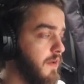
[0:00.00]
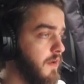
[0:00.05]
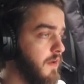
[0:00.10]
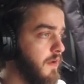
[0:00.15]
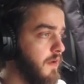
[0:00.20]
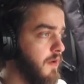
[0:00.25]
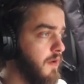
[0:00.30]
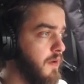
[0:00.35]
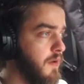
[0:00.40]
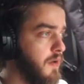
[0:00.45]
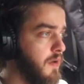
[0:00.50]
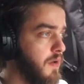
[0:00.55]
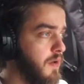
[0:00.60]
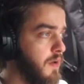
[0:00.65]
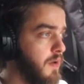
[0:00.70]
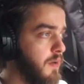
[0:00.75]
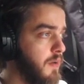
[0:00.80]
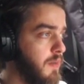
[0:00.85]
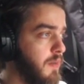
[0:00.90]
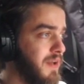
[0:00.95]

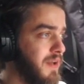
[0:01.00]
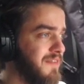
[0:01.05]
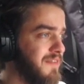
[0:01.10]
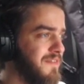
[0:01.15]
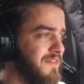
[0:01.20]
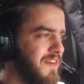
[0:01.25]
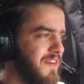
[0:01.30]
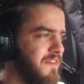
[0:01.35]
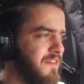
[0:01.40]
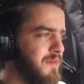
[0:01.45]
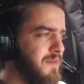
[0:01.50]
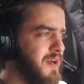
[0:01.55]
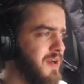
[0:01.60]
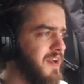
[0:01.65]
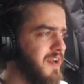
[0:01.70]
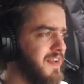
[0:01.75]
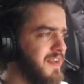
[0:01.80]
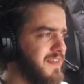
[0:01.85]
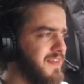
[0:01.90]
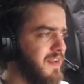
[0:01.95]
But 5 mana
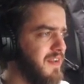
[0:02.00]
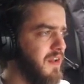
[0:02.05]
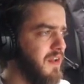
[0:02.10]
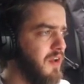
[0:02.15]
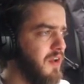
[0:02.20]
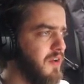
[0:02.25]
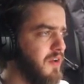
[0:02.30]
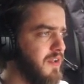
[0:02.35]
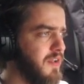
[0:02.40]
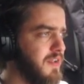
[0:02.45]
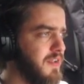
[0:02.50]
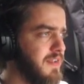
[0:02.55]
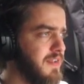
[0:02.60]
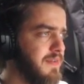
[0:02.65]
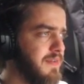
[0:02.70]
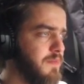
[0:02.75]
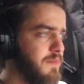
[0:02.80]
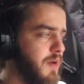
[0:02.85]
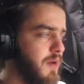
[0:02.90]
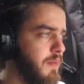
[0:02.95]
it's a lot. It's
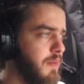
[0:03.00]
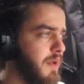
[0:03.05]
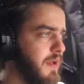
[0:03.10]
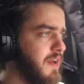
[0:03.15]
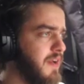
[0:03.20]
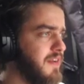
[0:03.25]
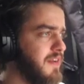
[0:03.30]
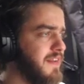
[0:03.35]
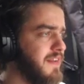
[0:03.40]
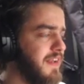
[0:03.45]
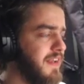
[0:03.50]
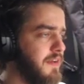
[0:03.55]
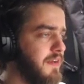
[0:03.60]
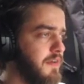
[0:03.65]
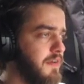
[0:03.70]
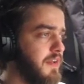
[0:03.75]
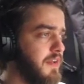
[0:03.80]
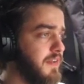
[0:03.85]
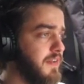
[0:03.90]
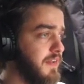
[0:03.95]
probably gonna take your
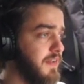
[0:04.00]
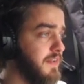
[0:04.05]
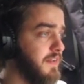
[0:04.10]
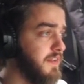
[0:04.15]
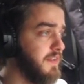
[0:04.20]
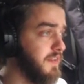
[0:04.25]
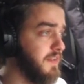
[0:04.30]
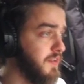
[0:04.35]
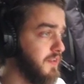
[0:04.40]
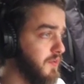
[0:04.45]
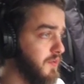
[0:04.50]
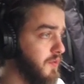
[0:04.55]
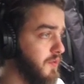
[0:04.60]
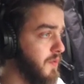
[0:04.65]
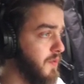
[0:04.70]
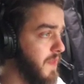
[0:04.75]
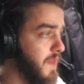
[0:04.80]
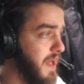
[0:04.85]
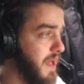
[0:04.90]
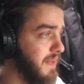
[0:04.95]
entire turn to do
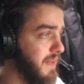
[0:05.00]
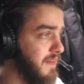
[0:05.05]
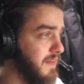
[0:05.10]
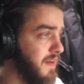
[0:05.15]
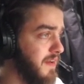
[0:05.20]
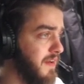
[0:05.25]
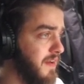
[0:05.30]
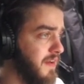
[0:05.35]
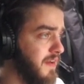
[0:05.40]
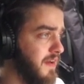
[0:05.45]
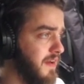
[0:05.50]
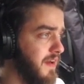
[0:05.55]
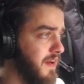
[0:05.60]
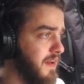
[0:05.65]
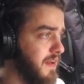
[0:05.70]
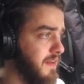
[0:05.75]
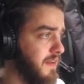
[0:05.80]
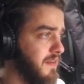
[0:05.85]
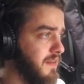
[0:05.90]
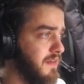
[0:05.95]
that.
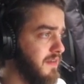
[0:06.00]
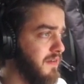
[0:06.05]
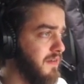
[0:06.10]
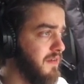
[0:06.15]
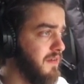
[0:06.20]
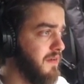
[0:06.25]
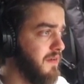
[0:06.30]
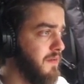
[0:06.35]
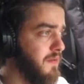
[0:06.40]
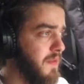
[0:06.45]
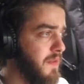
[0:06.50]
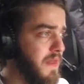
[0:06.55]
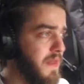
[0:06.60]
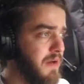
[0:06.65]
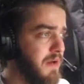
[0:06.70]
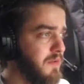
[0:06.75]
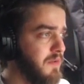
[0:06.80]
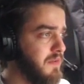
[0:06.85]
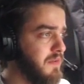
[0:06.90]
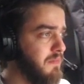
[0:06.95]
And
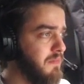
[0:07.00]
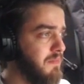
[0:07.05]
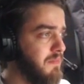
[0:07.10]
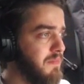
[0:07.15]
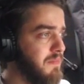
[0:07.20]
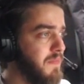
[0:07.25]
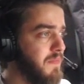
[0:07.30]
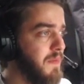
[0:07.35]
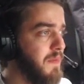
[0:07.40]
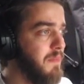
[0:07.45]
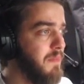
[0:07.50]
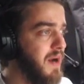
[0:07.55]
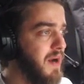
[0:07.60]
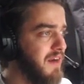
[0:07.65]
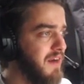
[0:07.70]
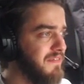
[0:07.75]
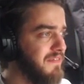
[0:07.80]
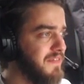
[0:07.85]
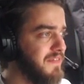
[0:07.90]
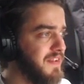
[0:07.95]
without the
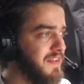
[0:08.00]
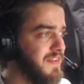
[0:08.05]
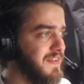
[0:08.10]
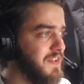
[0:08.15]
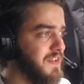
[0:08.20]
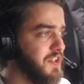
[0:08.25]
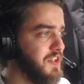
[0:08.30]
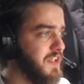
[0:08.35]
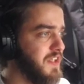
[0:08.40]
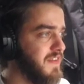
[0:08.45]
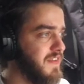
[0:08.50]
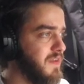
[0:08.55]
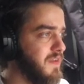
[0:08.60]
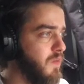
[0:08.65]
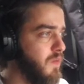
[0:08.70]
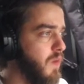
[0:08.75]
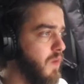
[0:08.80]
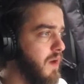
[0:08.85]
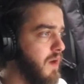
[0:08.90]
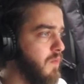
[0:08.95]
buff, this is just a
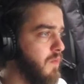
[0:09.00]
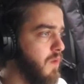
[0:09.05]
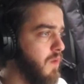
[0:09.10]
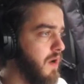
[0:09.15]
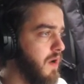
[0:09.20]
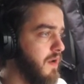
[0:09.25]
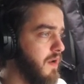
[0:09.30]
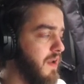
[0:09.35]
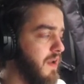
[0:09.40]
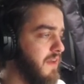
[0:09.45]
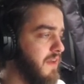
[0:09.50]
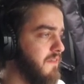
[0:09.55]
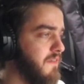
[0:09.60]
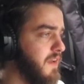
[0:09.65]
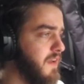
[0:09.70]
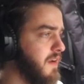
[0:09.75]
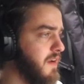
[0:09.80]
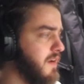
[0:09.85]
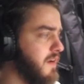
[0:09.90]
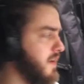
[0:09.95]
1/1
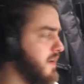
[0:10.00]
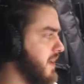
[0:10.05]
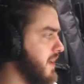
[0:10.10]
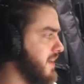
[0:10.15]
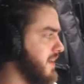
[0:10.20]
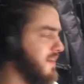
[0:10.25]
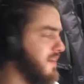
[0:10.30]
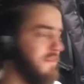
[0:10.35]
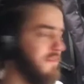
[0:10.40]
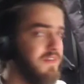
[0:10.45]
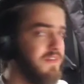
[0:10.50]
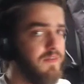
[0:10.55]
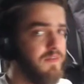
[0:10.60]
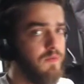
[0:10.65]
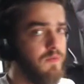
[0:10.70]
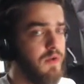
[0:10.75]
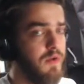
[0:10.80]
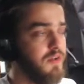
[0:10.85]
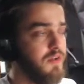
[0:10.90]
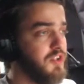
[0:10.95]
lifelinker. I'd give this
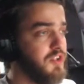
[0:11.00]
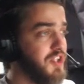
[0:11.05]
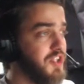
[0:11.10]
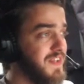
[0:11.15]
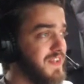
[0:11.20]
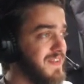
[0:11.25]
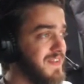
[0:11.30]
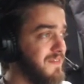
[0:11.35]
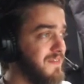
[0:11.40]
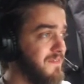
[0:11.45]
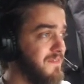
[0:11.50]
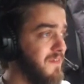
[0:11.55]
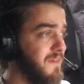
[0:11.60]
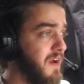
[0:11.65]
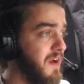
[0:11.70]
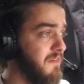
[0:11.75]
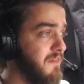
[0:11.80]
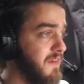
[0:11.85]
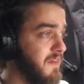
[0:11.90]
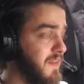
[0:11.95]
one just a
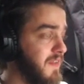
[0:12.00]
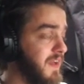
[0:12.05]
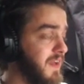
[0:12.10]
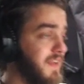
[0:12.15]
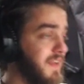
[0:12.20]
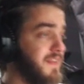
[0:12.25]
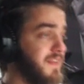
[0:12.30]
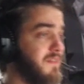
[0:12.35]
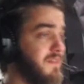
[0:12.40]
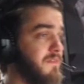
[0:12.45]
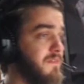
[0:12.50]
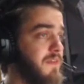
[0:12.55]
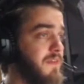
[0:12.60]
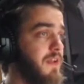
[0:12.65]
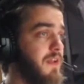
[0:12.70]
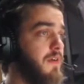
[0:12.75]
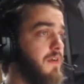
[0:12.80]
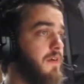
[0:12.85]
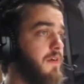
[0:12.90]
5. I think it's a filler.